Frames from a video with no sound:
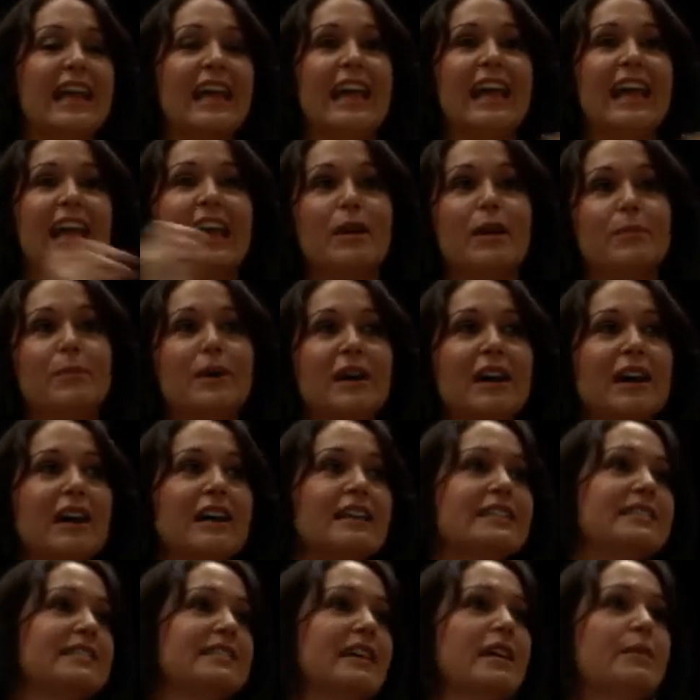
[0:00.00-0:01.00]
hey
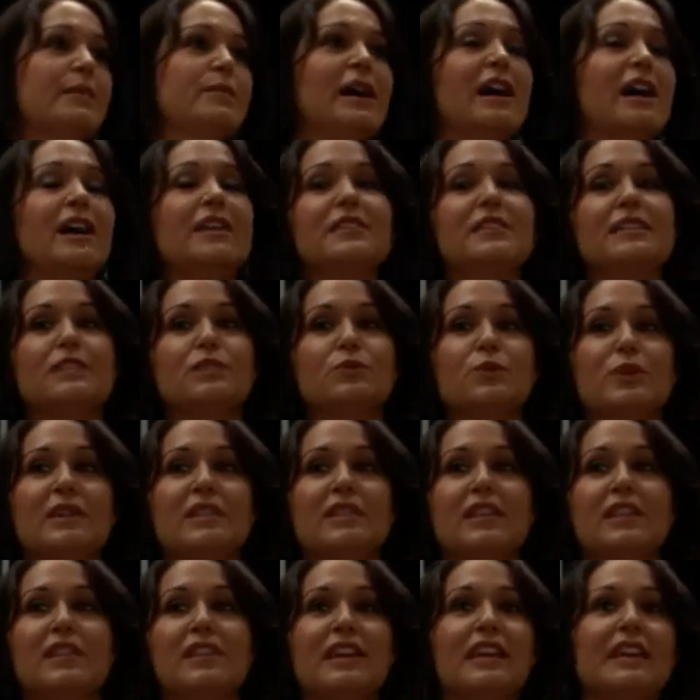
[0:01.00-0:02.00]
boss, on this
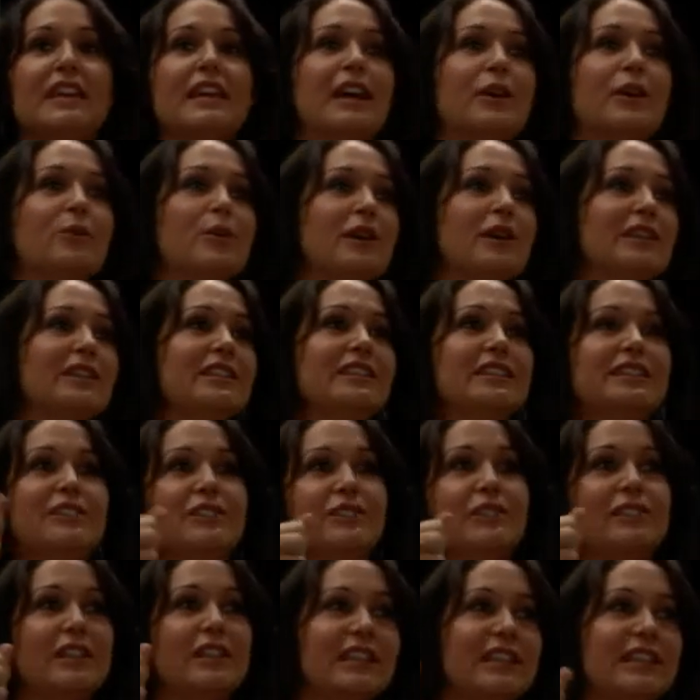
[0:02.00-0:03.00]
one thing, I wanted to
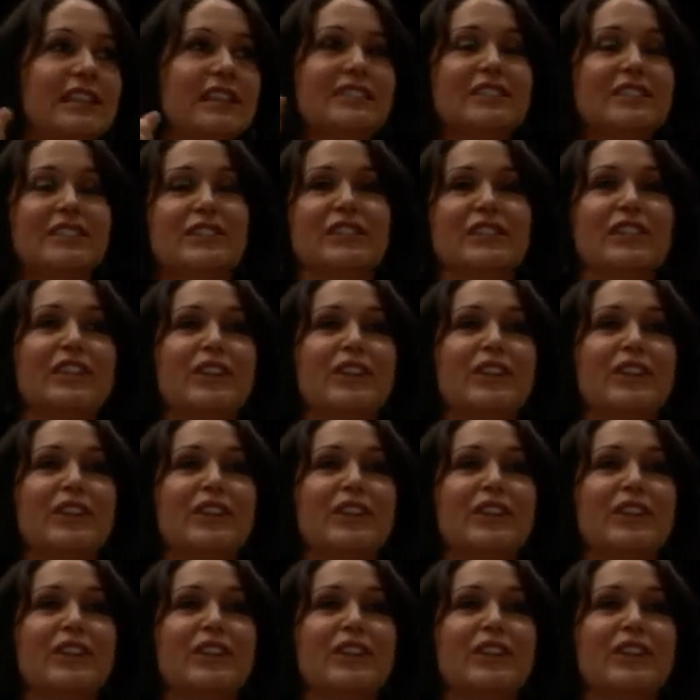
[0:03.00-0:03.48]
do this, or